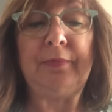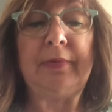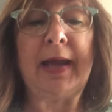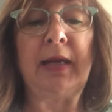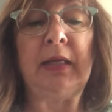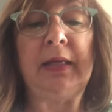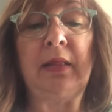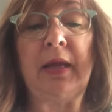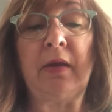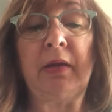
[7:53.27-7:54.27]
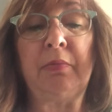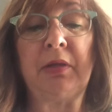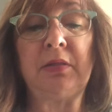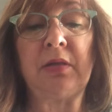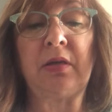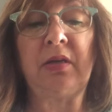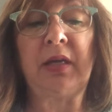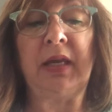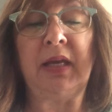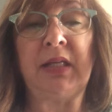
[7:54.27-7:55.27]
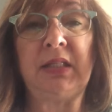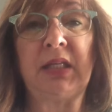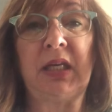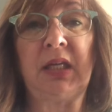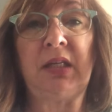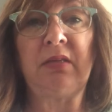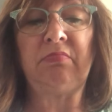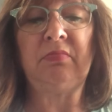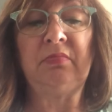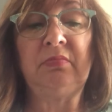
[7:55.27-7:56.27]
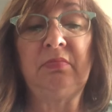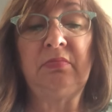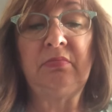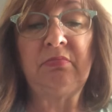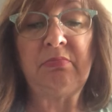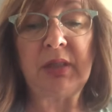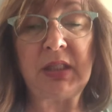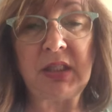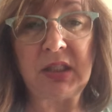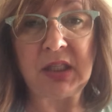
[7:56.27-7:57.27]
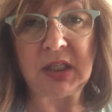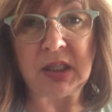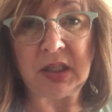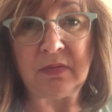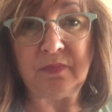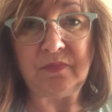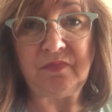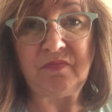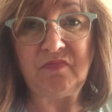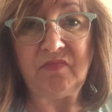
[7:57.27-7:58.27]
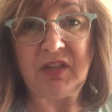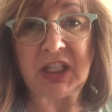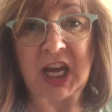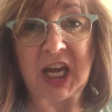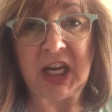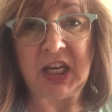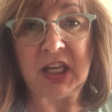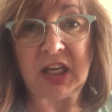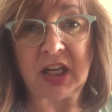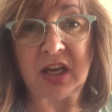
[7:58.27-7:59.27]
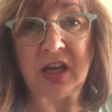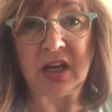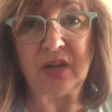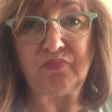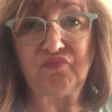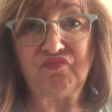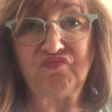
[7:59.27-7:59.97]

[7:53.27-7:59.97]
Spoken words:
Raggedy Larry wants a cookie, I said. But still, Daddy didn't come.